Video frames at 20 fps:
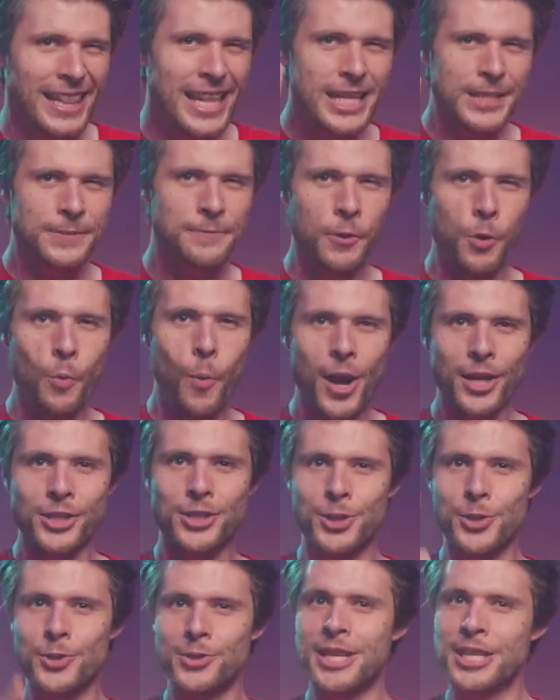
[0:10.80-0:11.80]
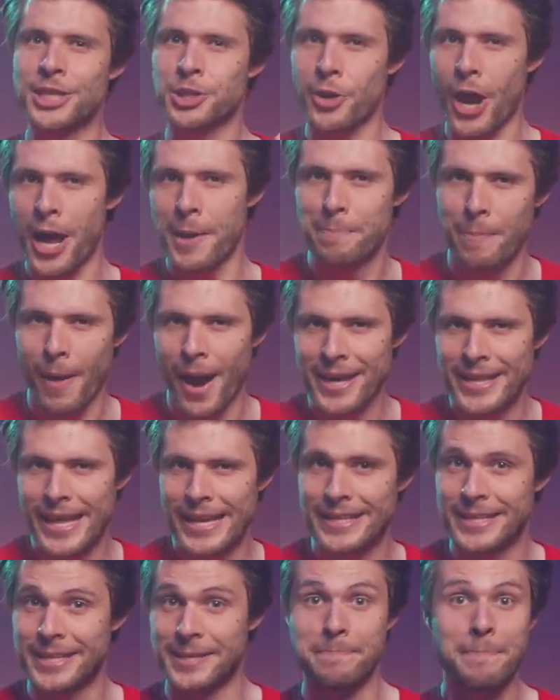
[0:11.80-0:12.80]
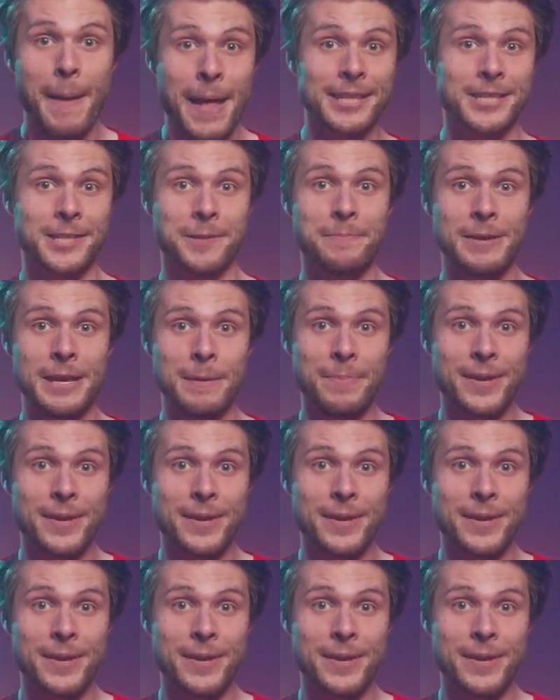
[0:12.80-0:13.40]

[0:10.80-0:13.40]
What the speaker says: let's for once use the tripod as it's meant to be,